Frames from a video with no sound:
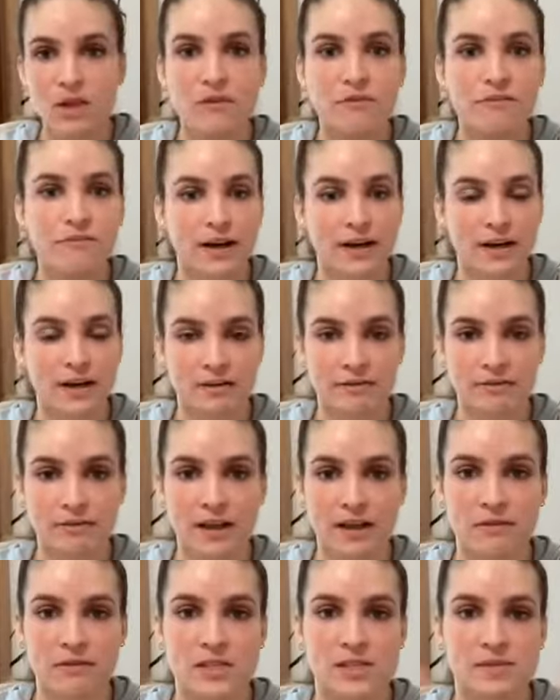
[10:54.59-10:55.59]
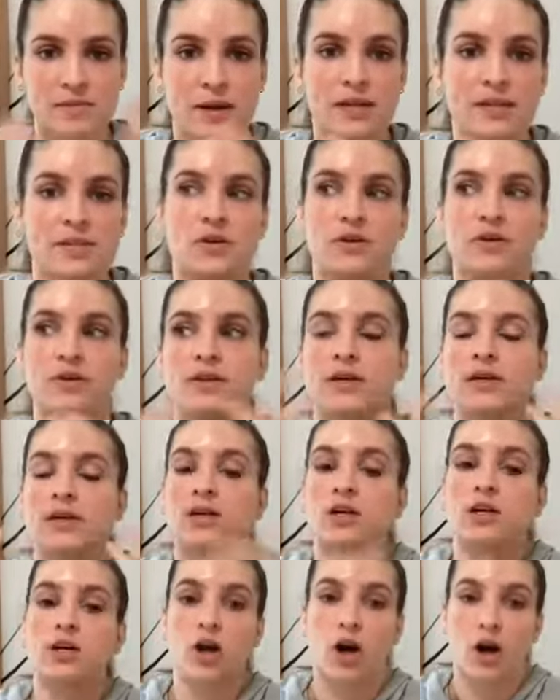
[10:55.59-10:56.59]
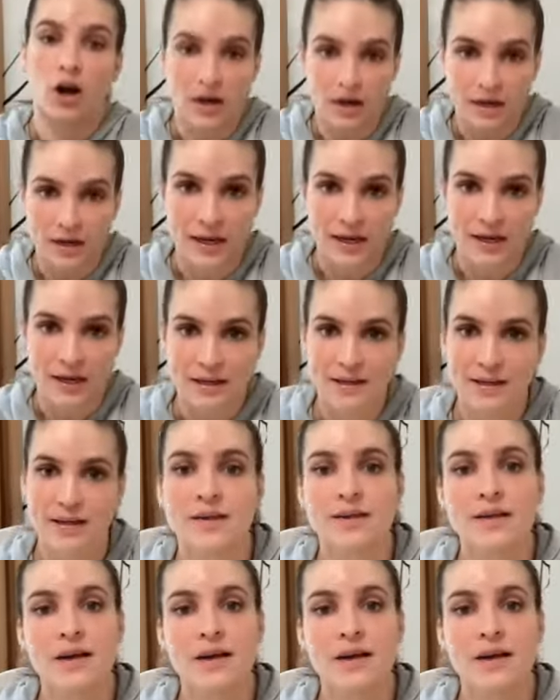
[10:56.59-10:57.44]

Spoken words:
fight or flight response, or they're guarding,